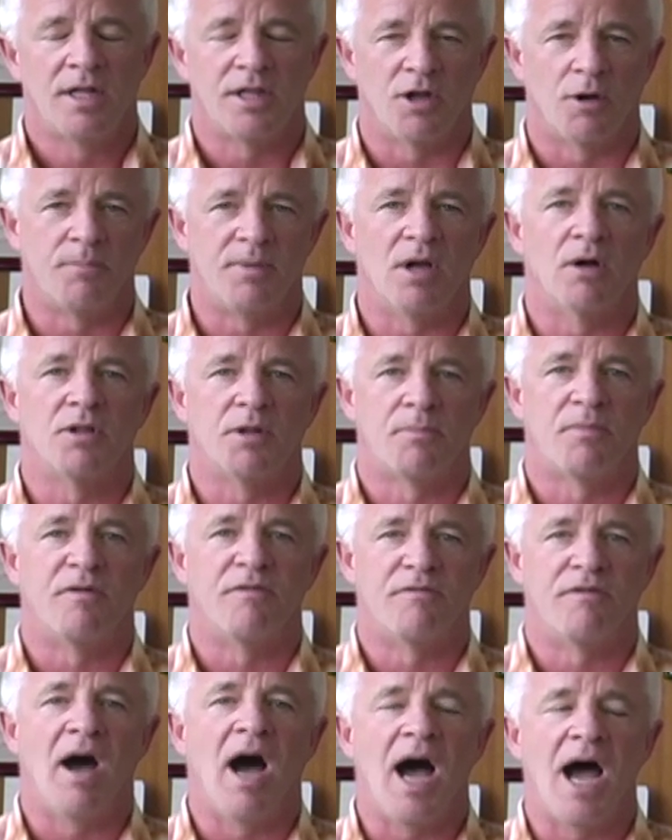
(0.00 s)
they'll be able to
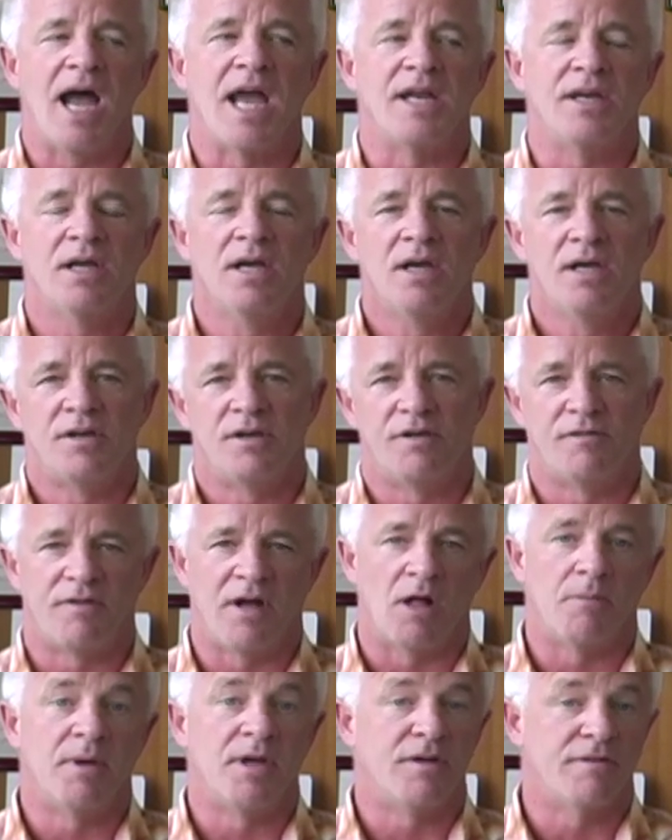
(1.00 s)
provide
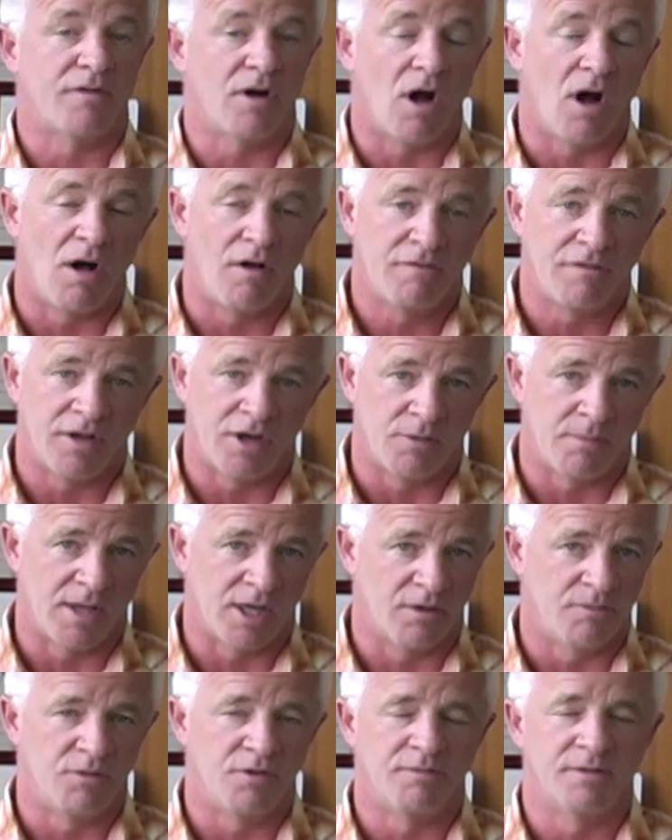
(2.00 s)
development of all
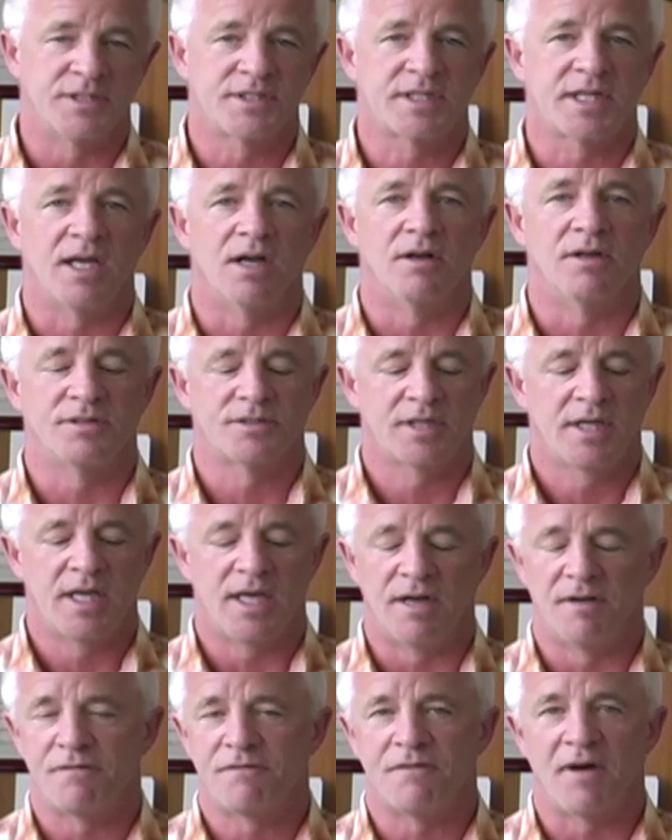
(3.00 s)
fundamental movement skills
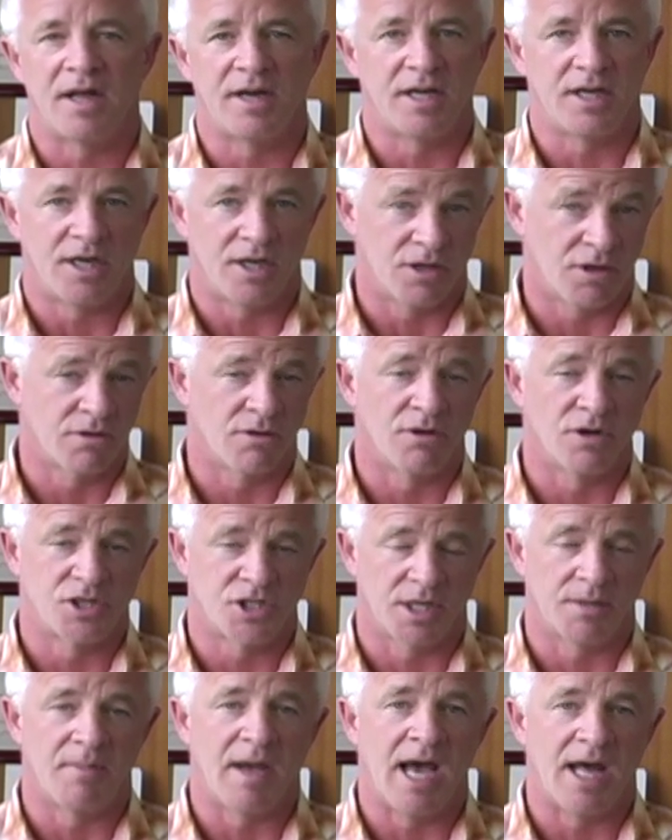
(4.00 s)
in a fun and
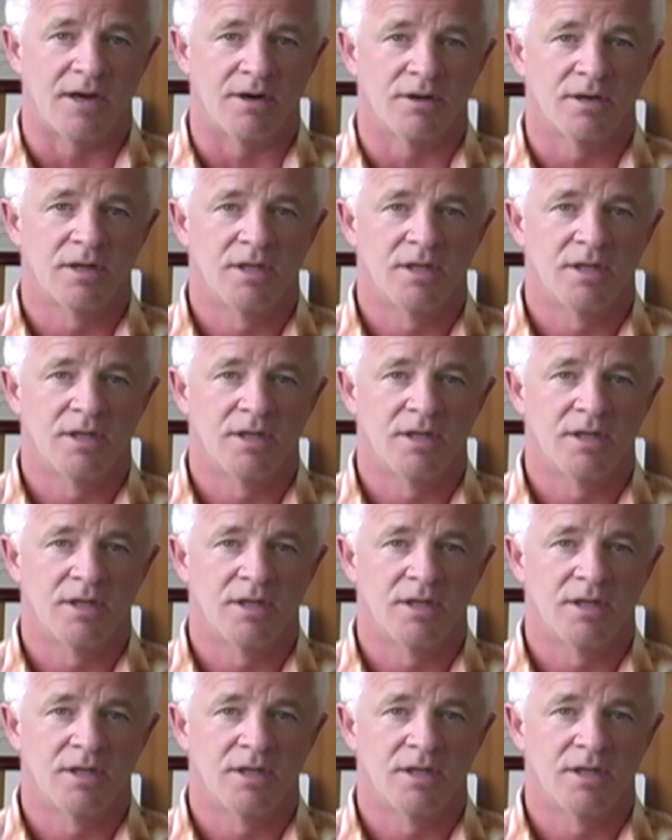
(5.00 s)
encouraging manner.